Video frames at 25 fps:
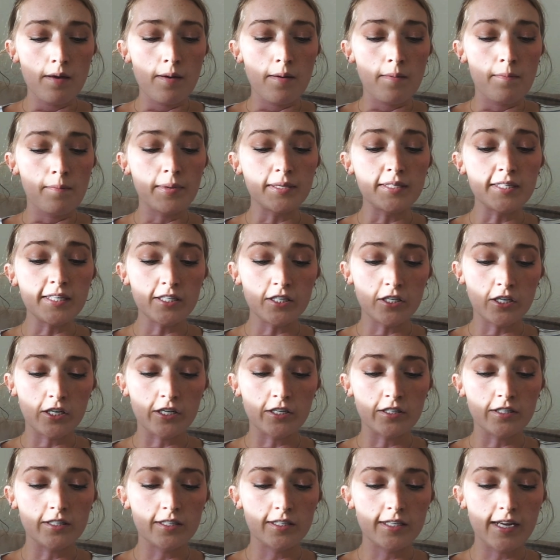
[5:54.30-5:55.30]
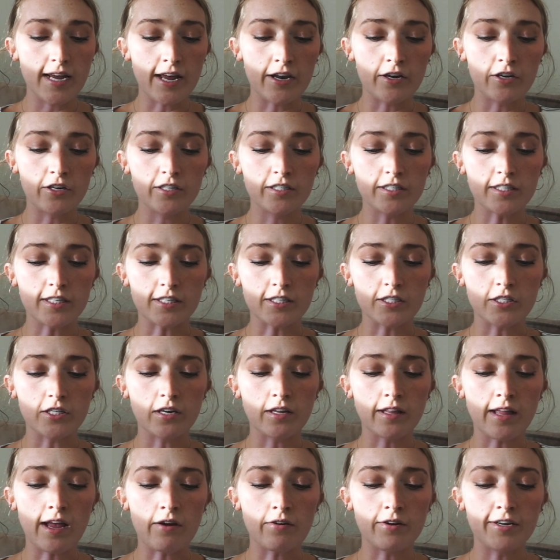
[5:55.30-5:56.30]
Mrs. Hurst and her sister
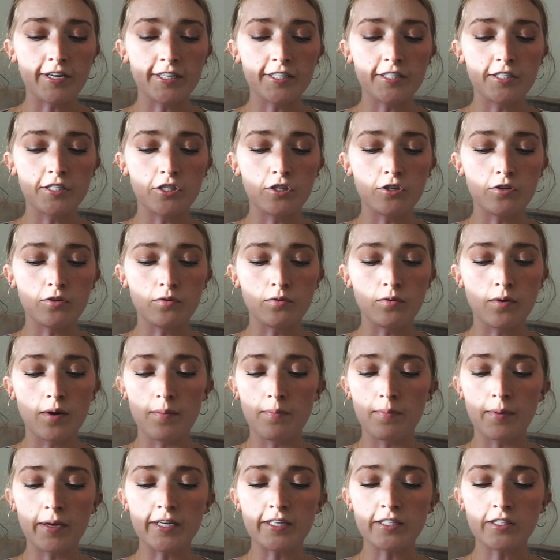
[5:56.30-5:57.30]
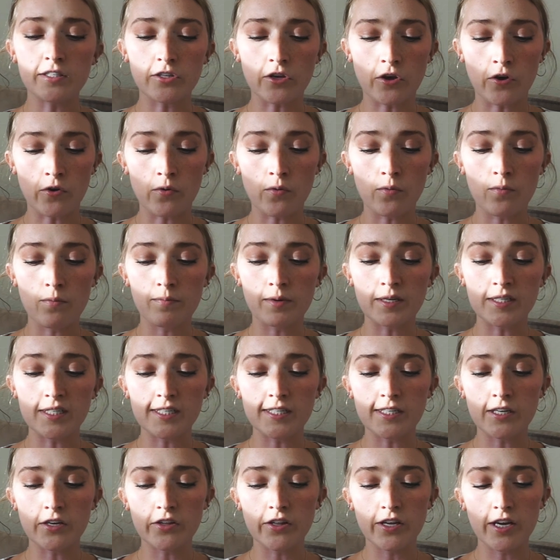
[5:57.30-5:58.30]
allowed it to be so, but
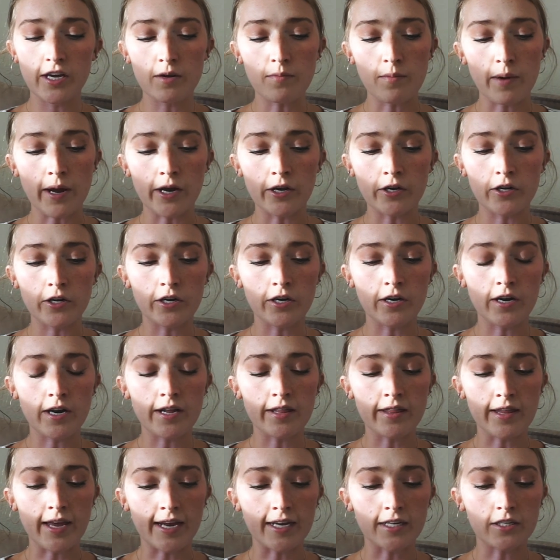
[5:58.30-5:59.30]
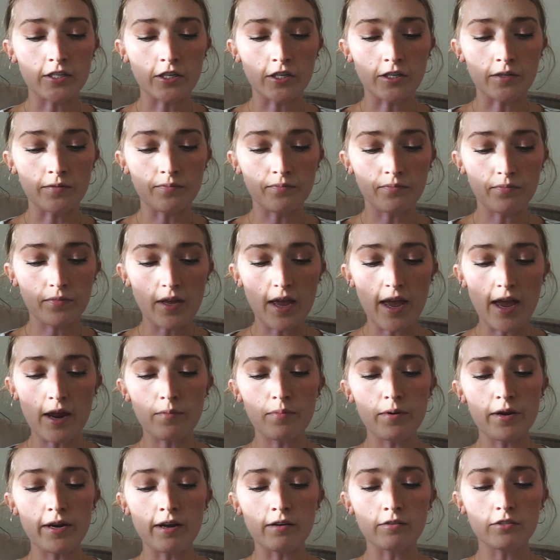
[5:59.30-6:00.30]
still they admired her and liked her, and
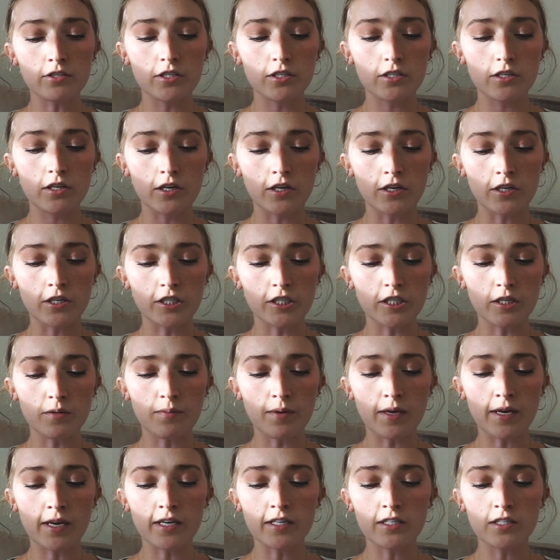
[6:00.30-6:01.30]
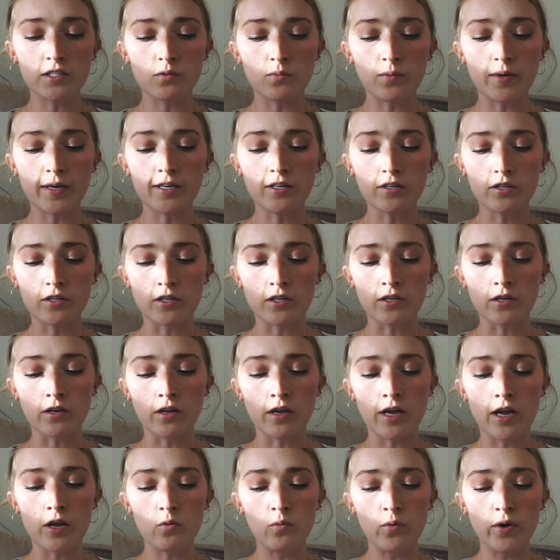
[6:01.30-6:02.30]
pronounced her to be a sweet
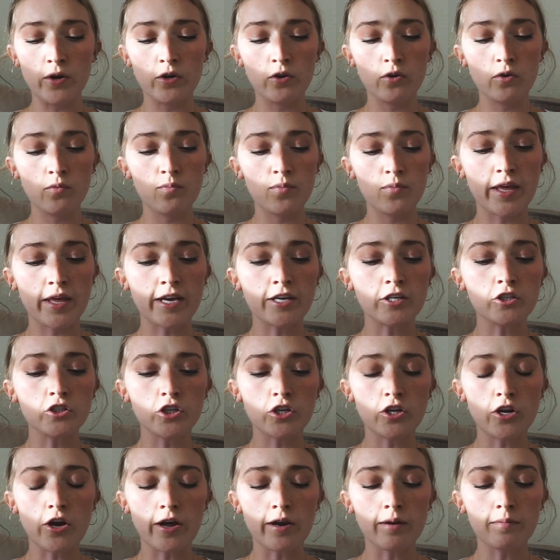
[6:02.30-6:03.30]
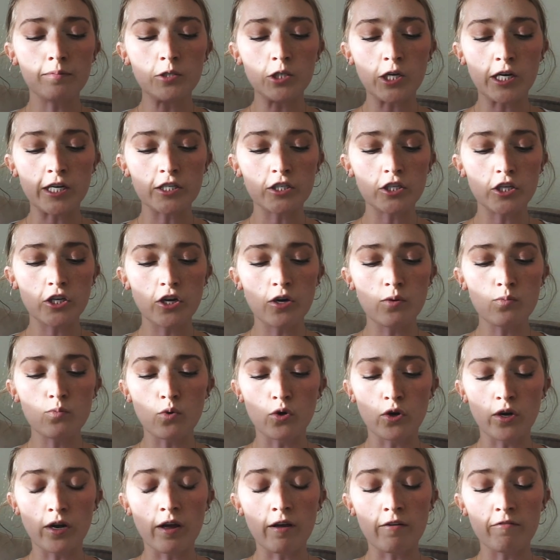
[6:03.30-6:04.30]
girl, and one whom should not object to know
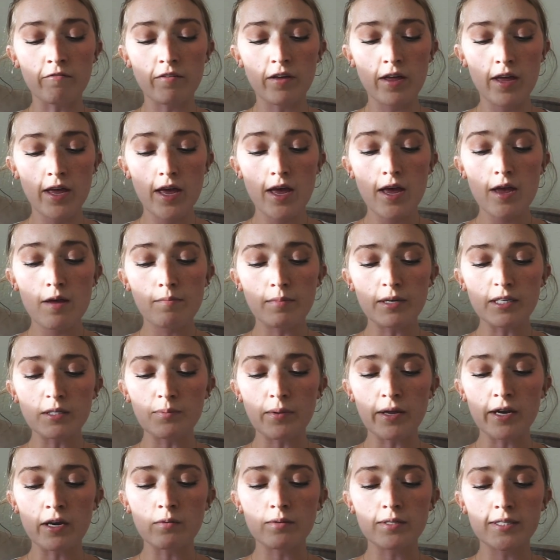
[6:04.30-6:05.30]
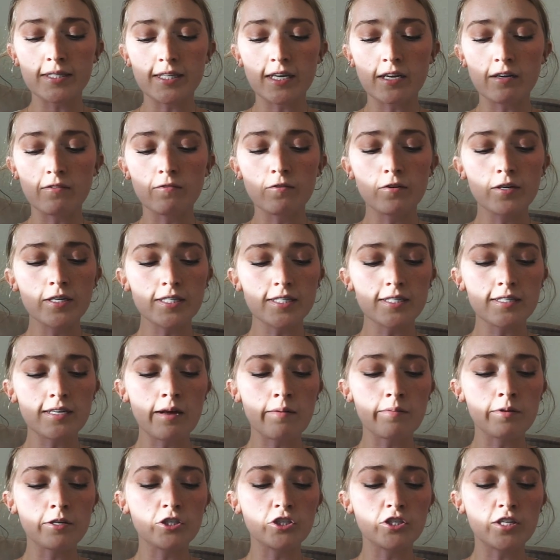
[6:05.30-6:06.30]
more of. Miss Bennet was therefore
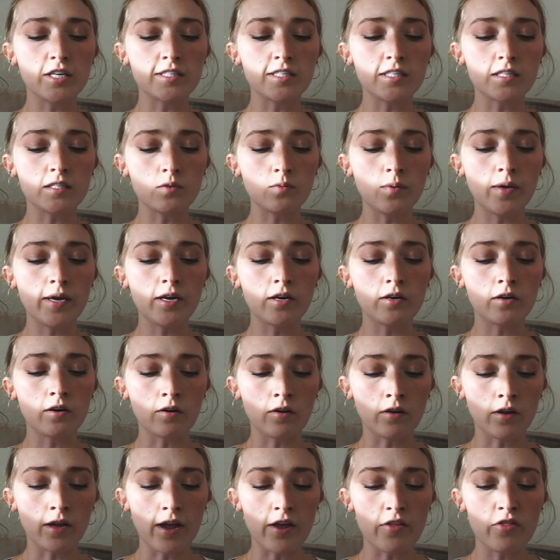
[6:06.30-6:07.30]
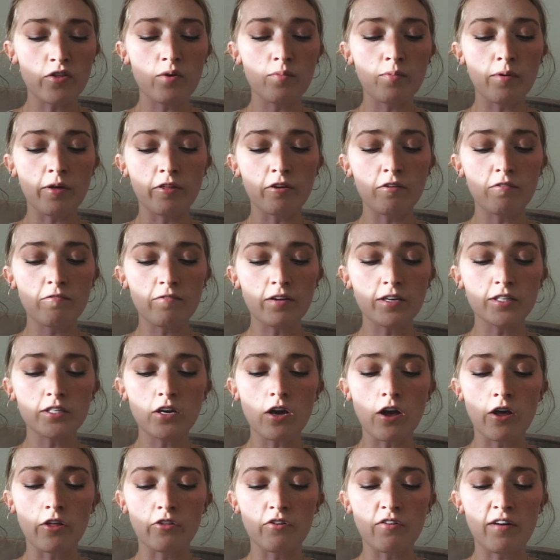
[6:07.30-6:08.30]
established as a sweet girl, and their brother felt
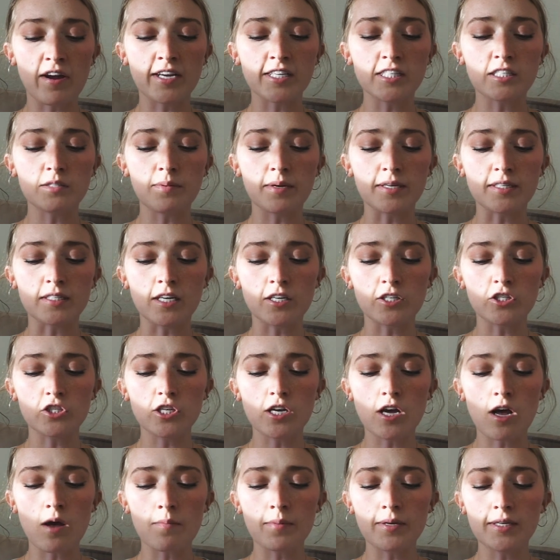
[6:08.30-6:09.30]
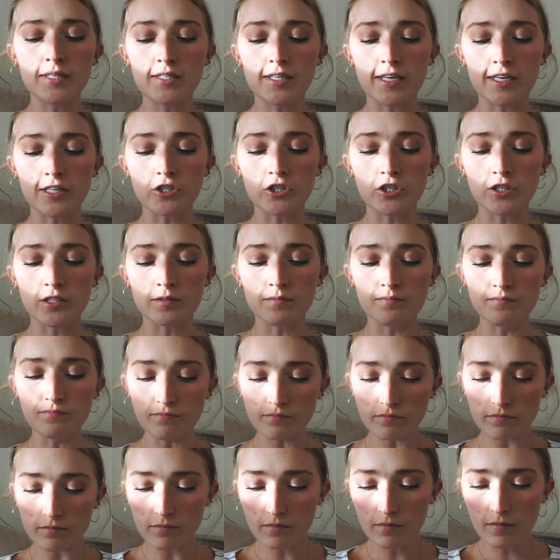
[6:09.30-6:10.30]
authorized by such commendation
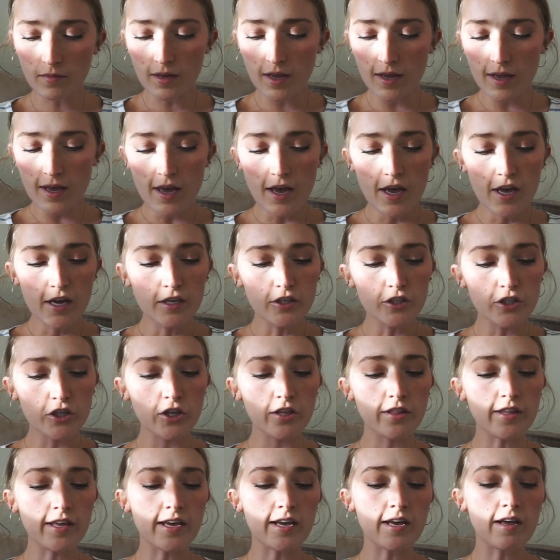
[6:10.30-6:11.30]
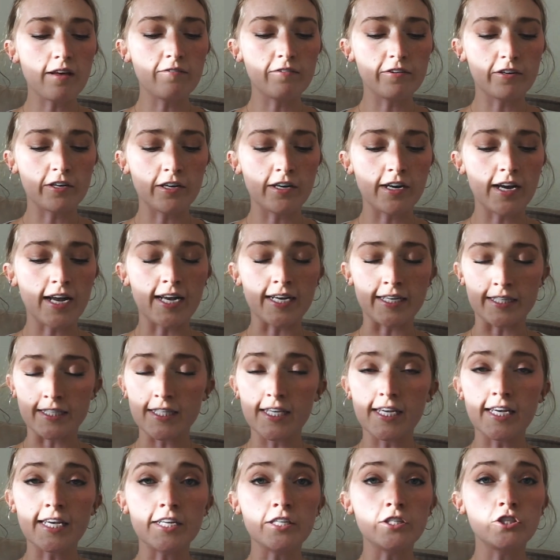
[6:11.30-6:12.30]
to think of her
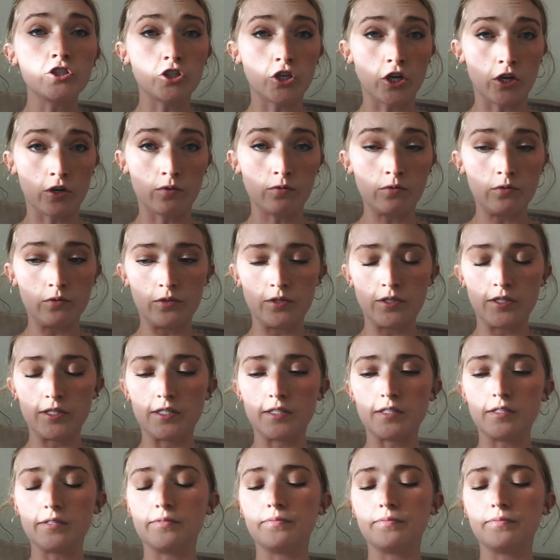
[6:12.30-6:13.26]
as he chose.